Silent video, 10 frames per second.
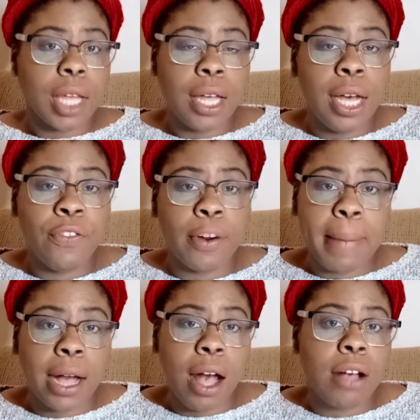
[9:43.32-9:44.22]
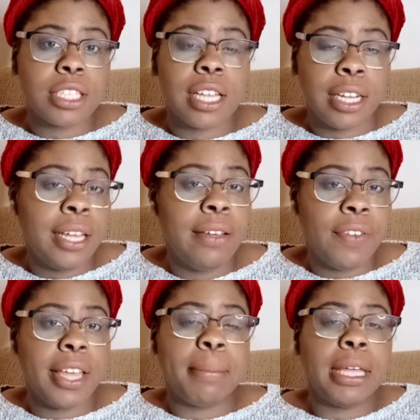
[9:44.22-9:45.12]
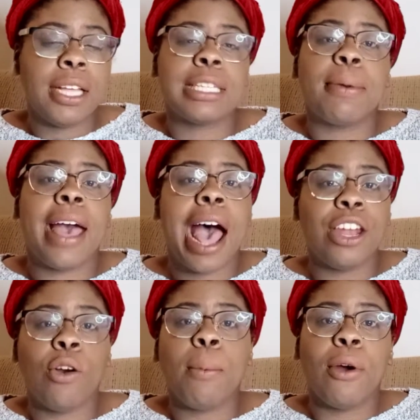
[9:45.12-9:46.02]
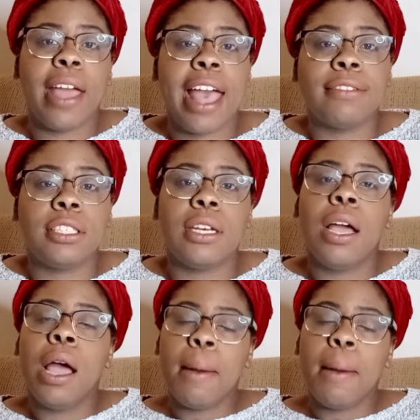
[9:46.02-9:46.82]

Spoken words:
cover my cost of living because I know I'm going to have to